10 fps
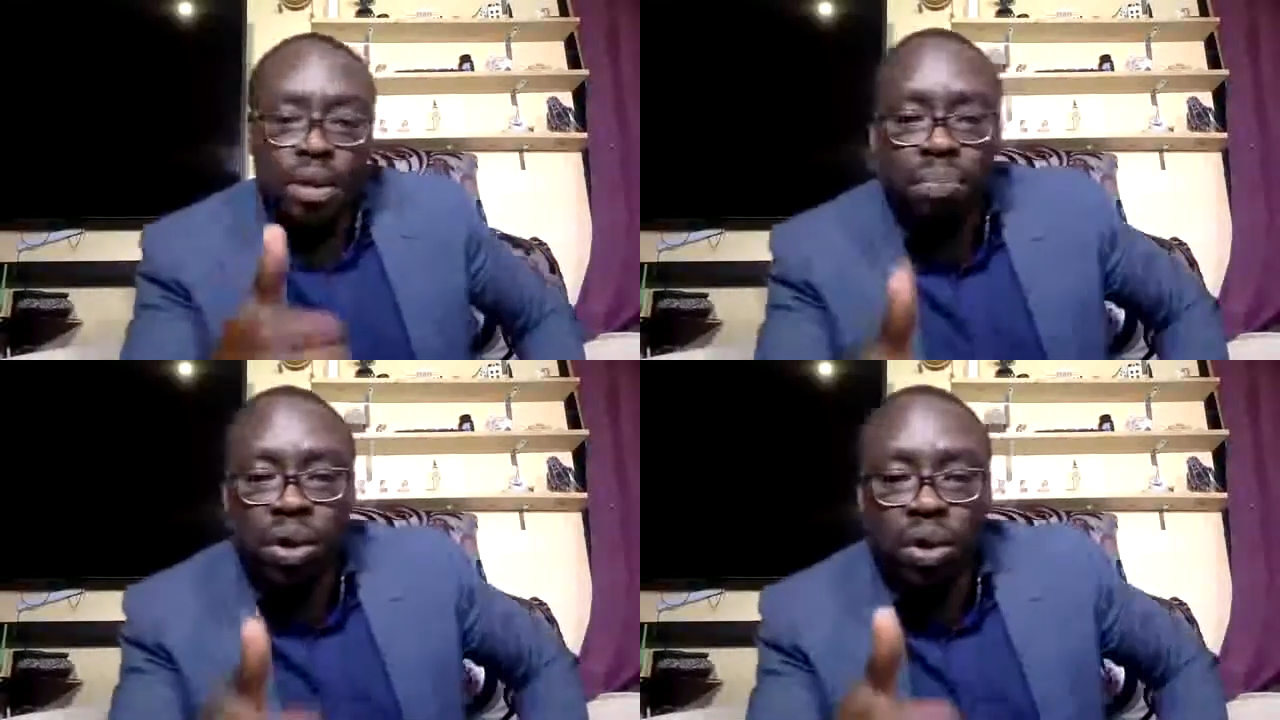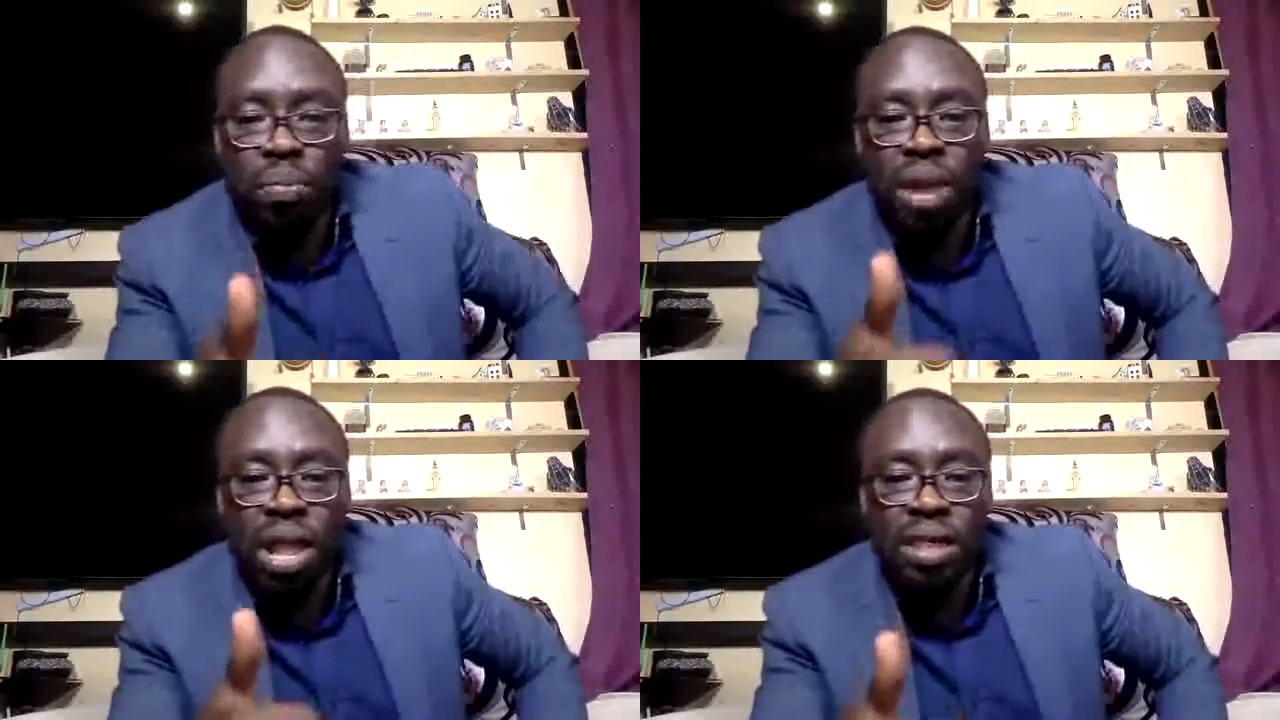Be your
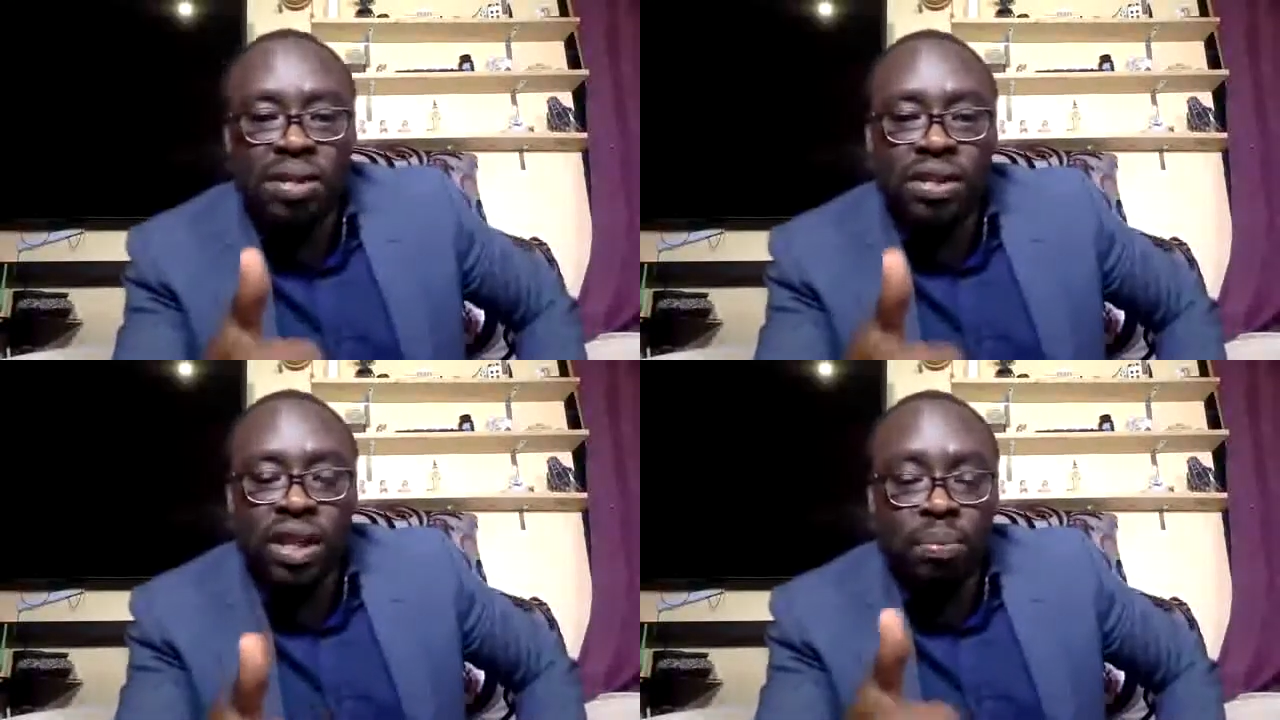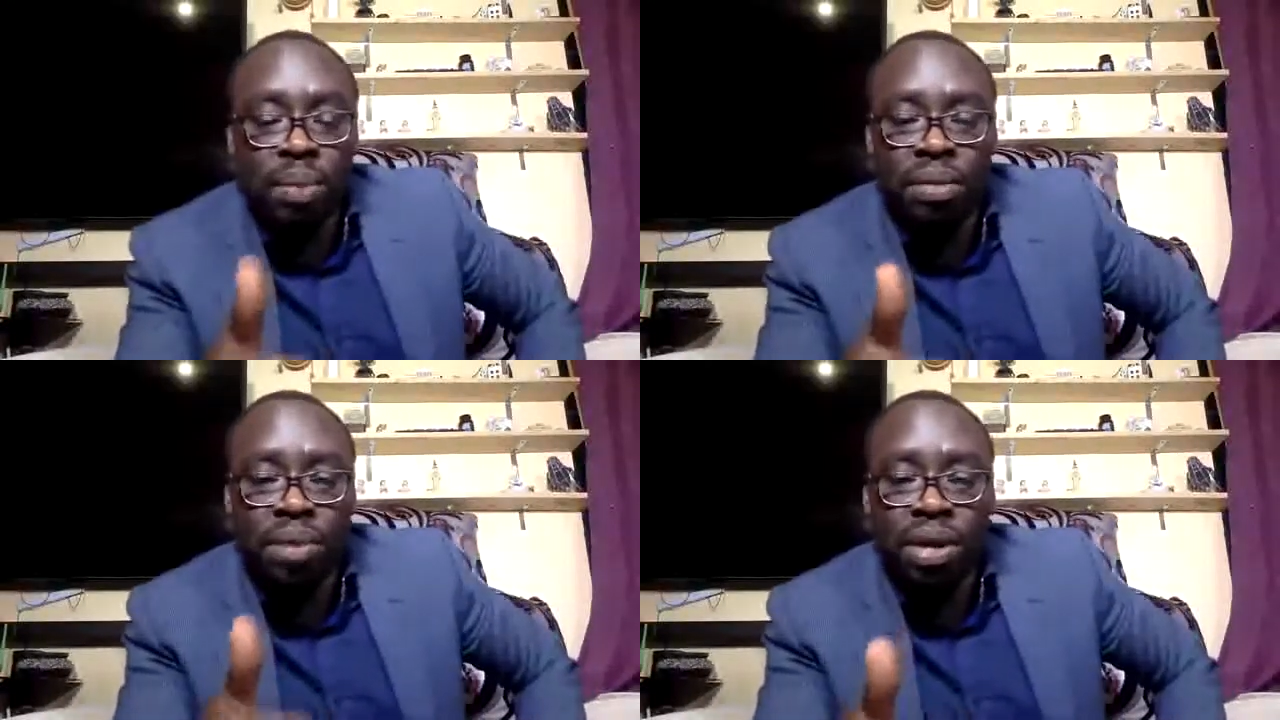brother's
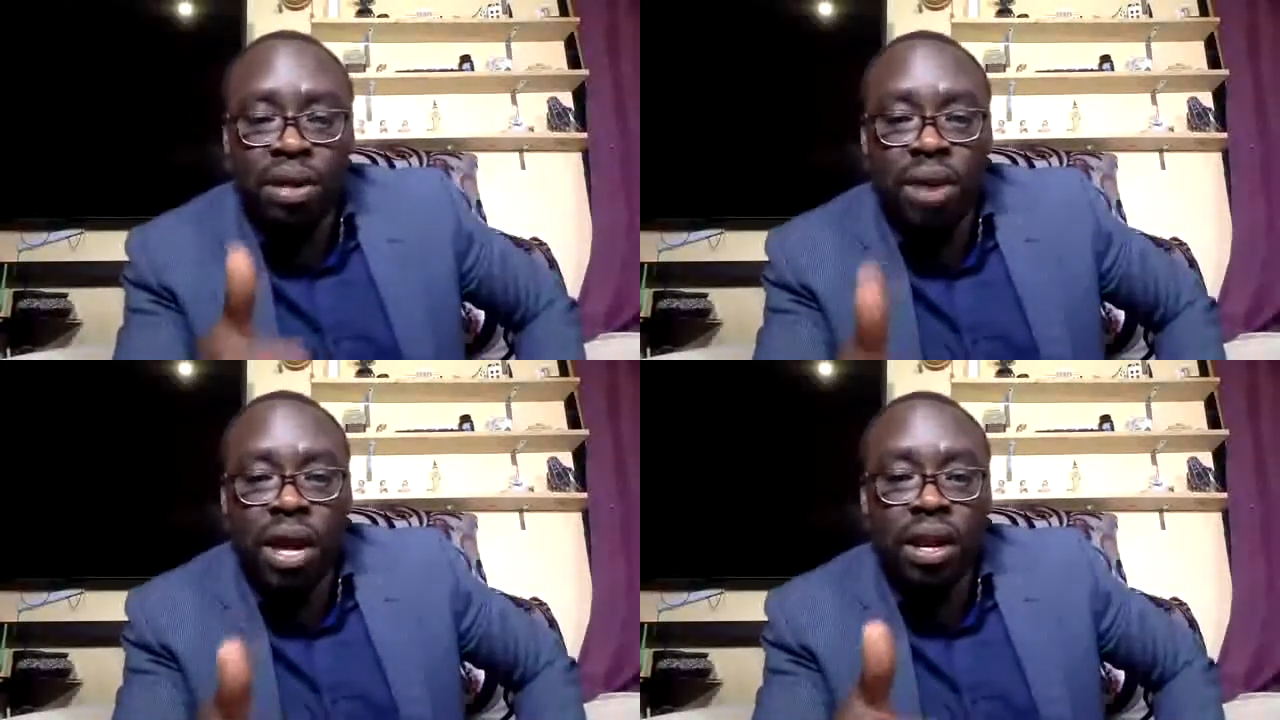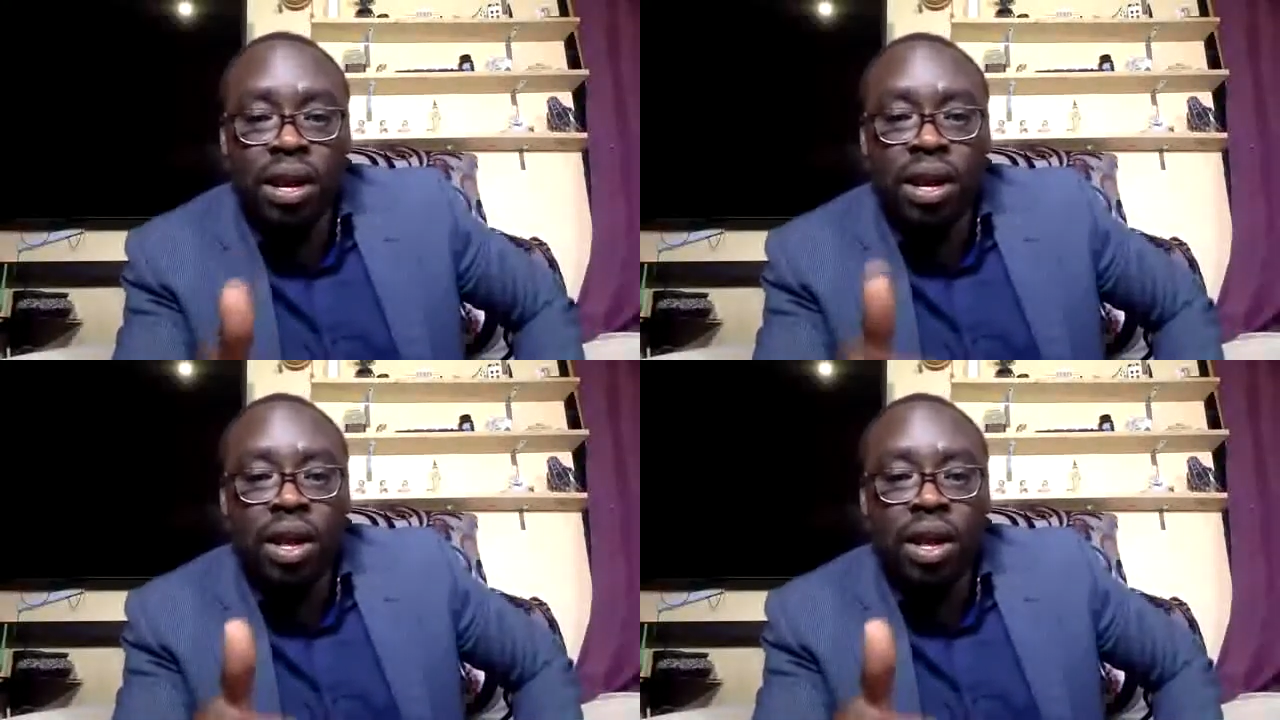keeper. Be the one